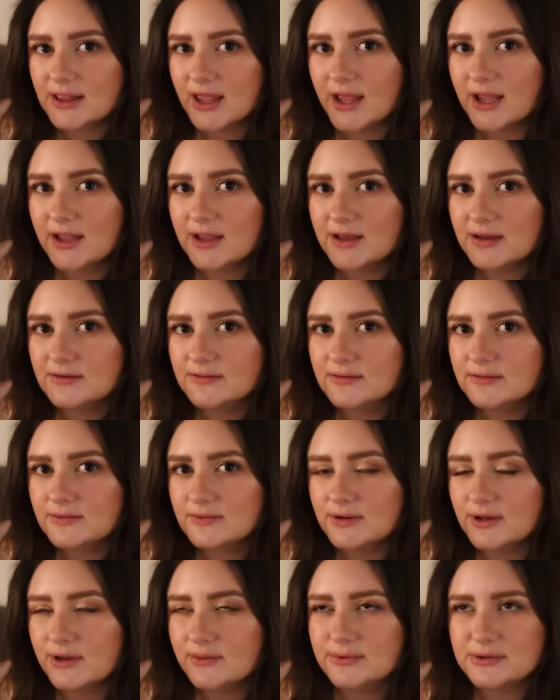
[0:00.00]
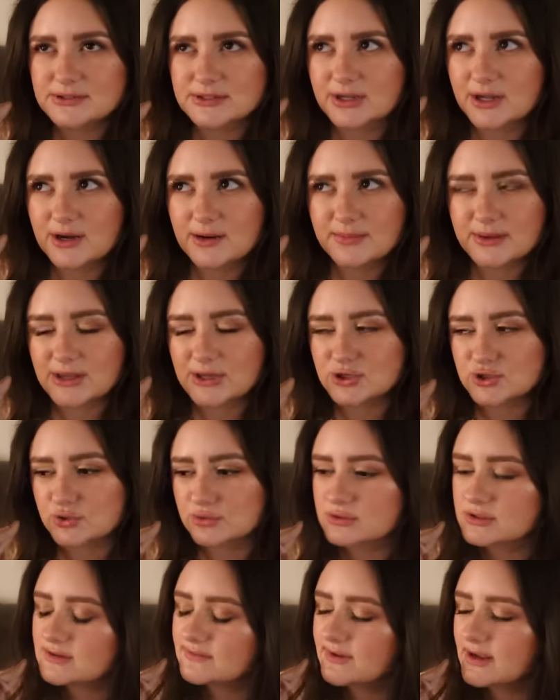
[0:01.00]
Like, it wasn't gonna be
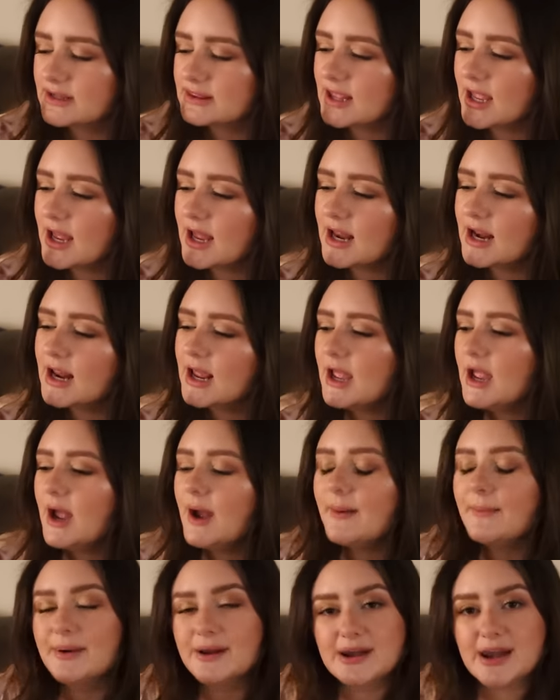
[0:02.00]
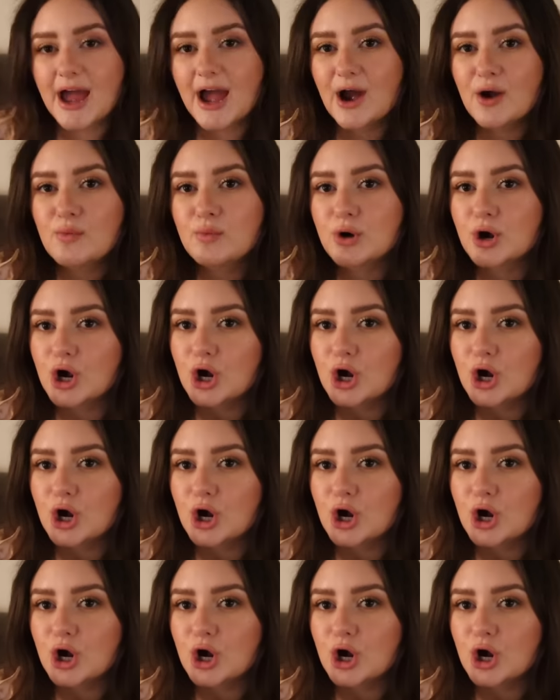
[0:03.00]
intrusive like that. But now we're